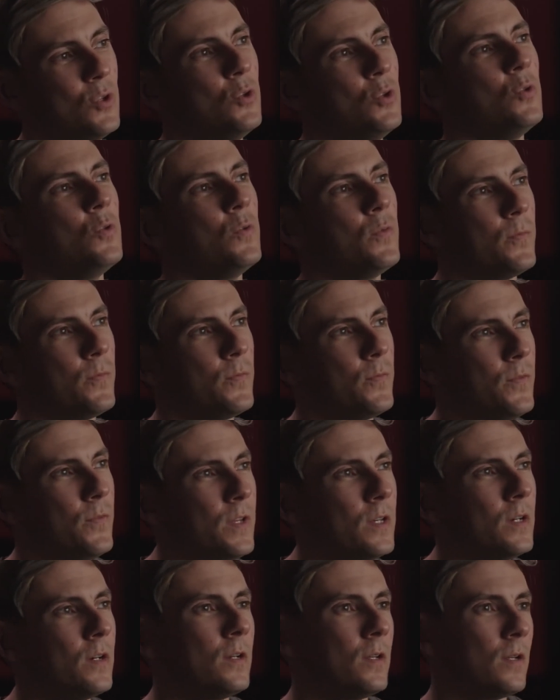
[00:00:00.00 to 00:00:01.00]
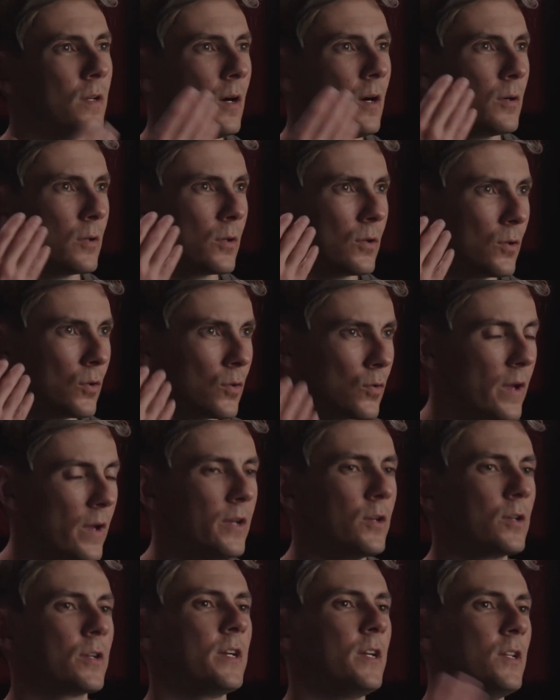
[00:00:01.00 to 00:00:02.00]
you feel a
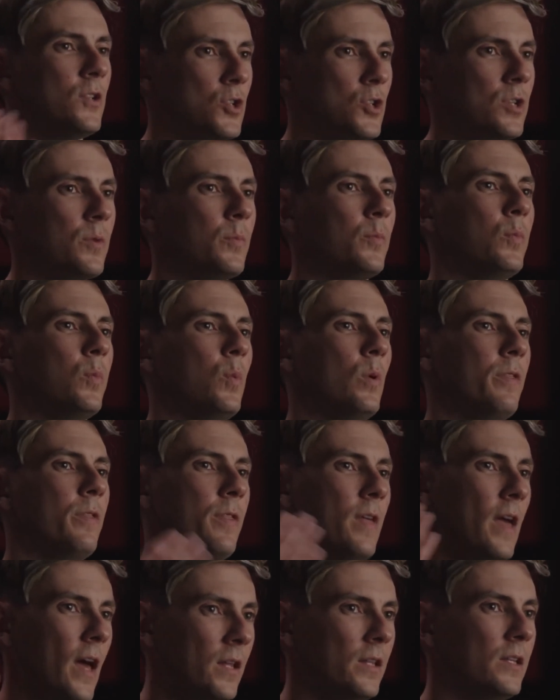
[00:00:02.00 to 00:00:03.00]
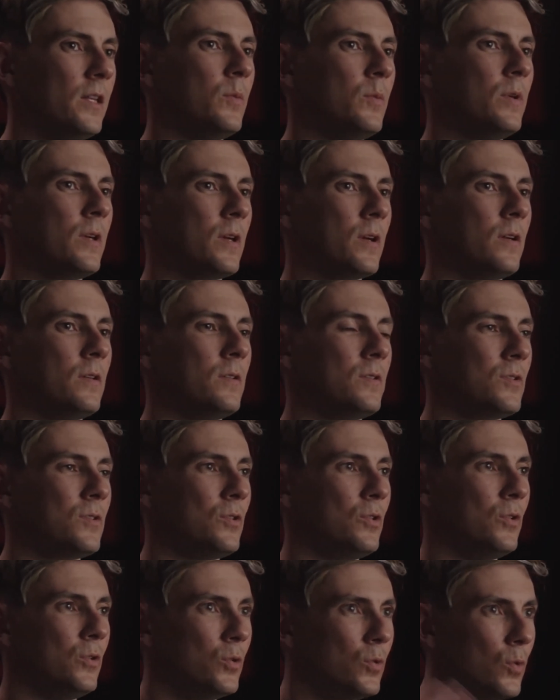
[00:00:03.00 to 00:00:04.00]
greater kinship with Ellie because
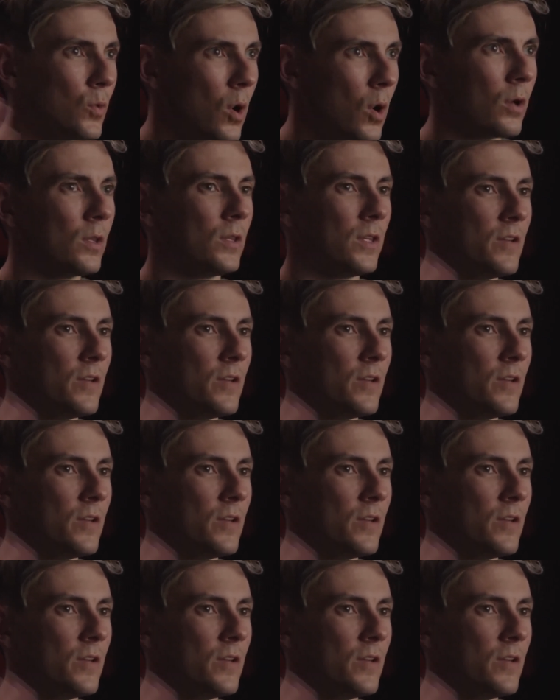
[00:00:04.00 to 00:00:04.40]
you are